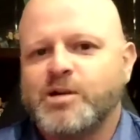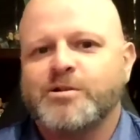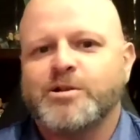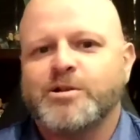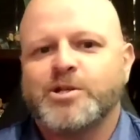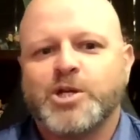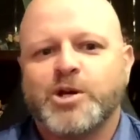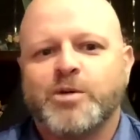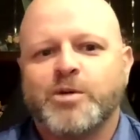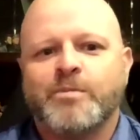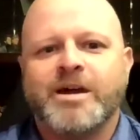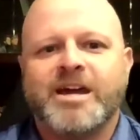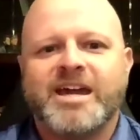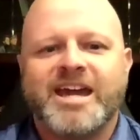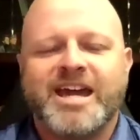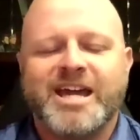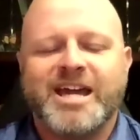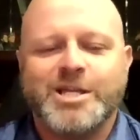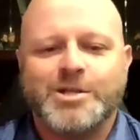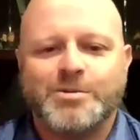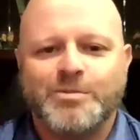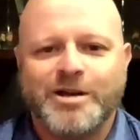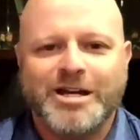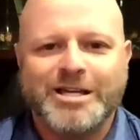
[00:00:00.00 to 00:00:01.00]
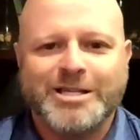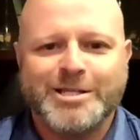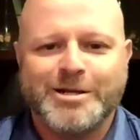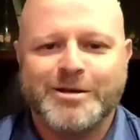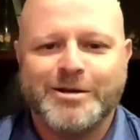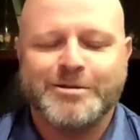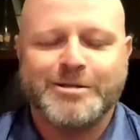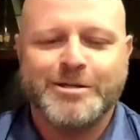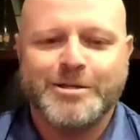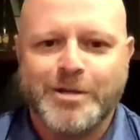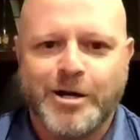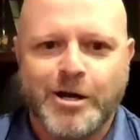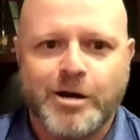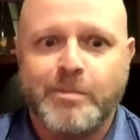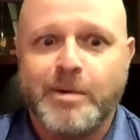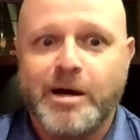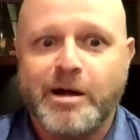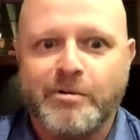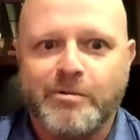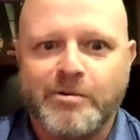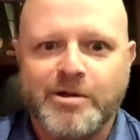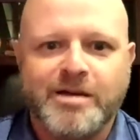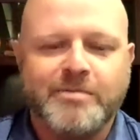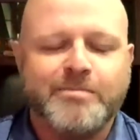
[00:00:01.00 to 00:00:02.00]
I'm starting to show my age when I start to
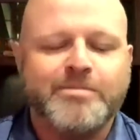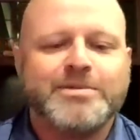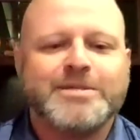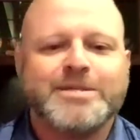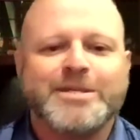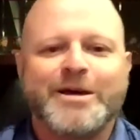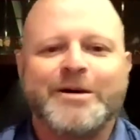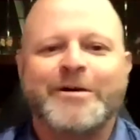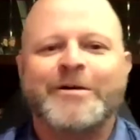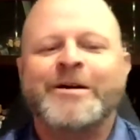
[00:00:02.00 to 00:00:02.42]
talk about RIP.